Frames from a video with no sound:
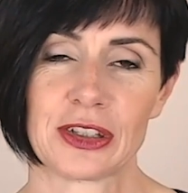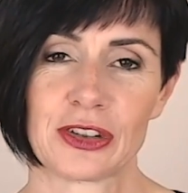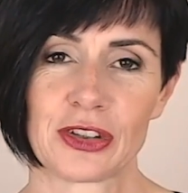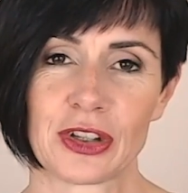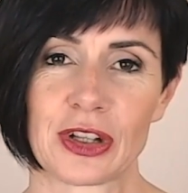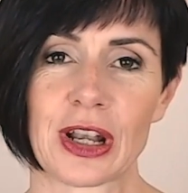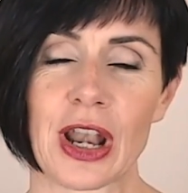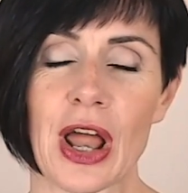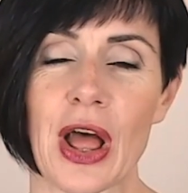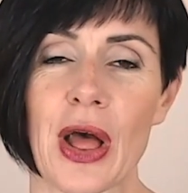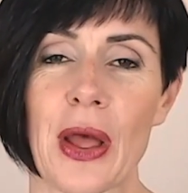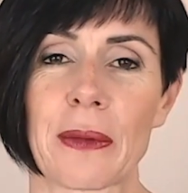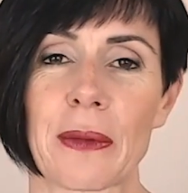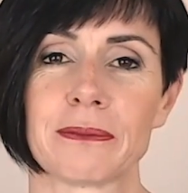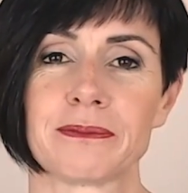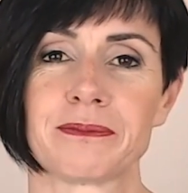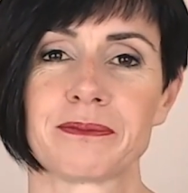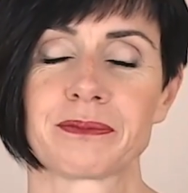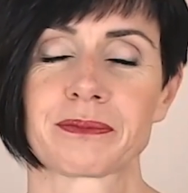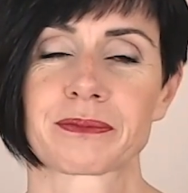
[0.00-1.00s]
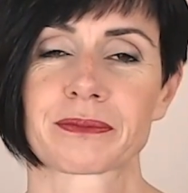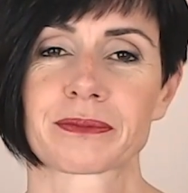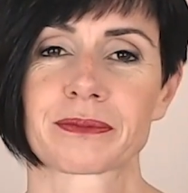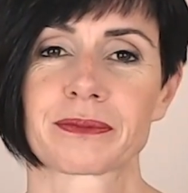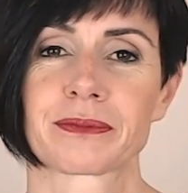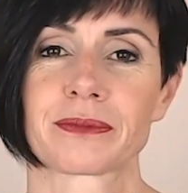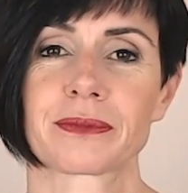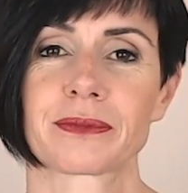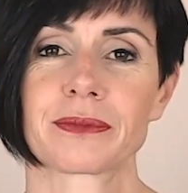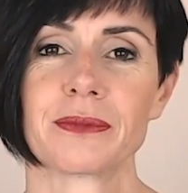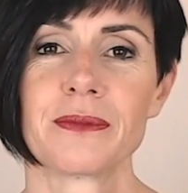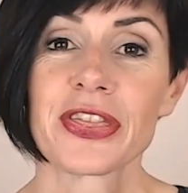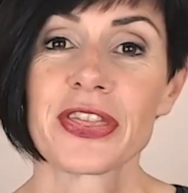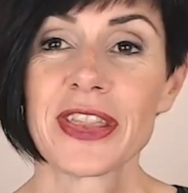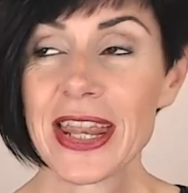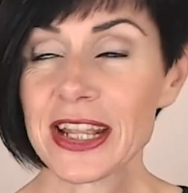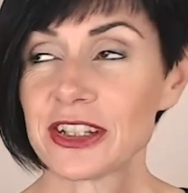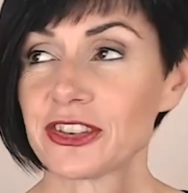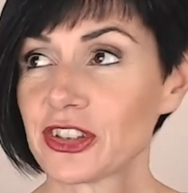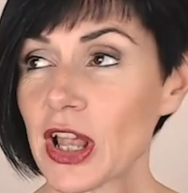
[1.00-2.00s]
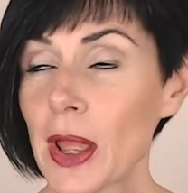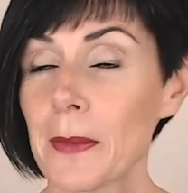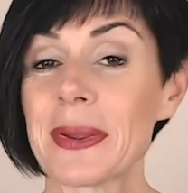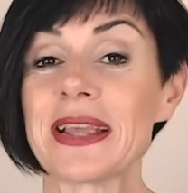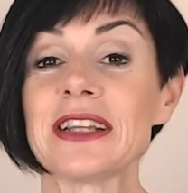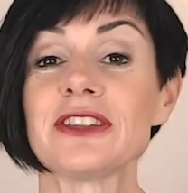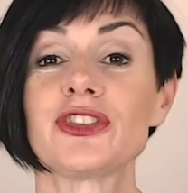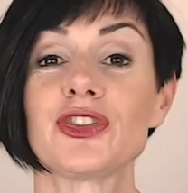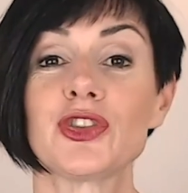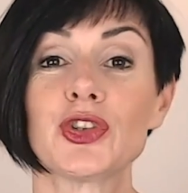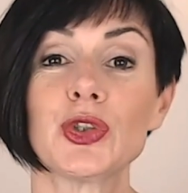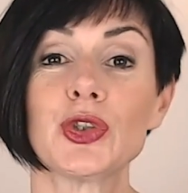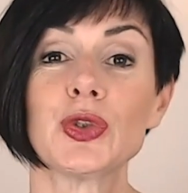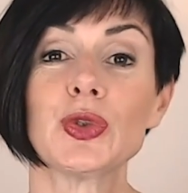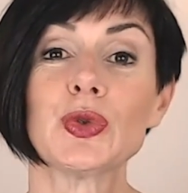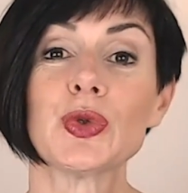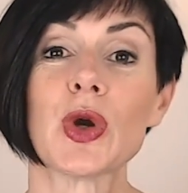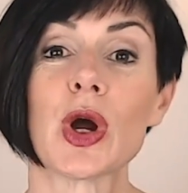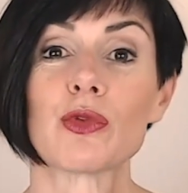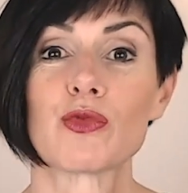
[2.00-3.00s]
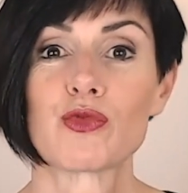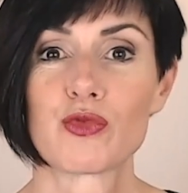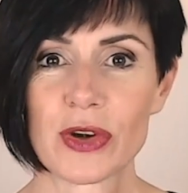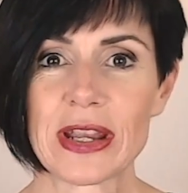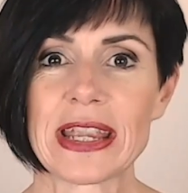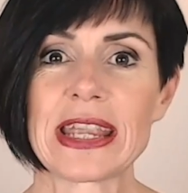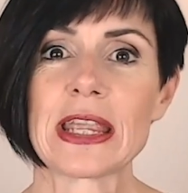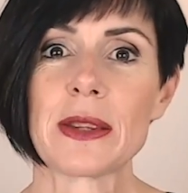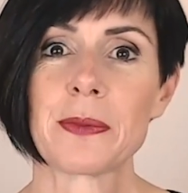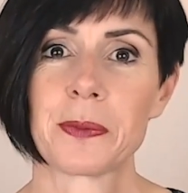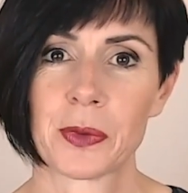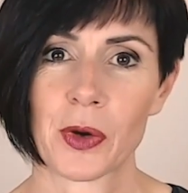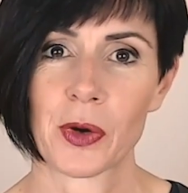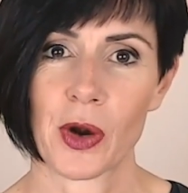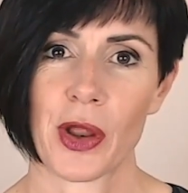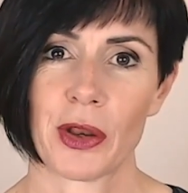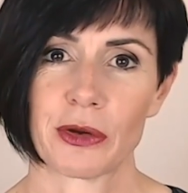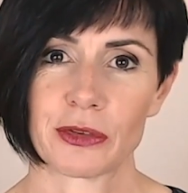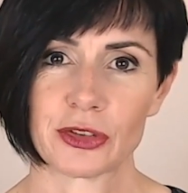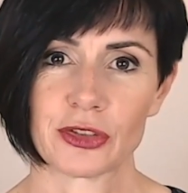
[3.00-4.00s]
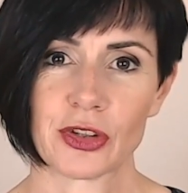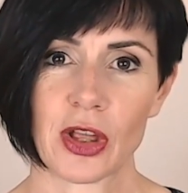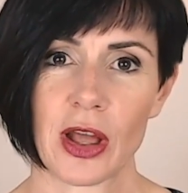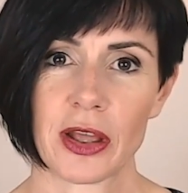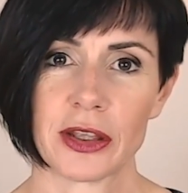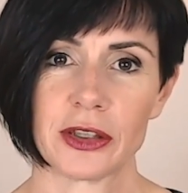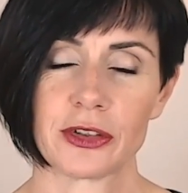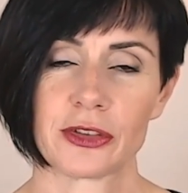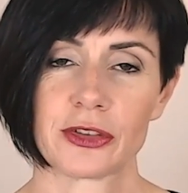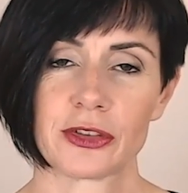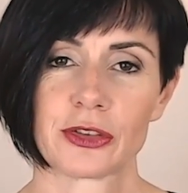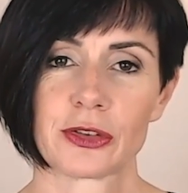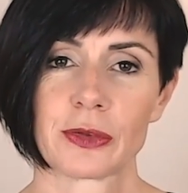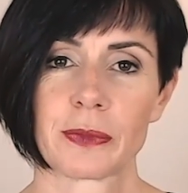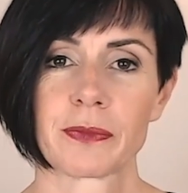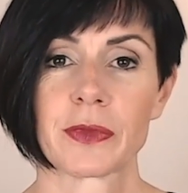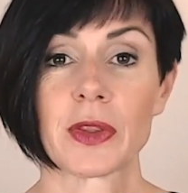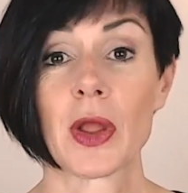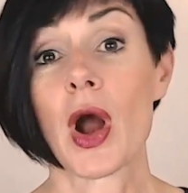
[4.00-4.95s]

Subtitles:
to climb. The next step is to reprioritise.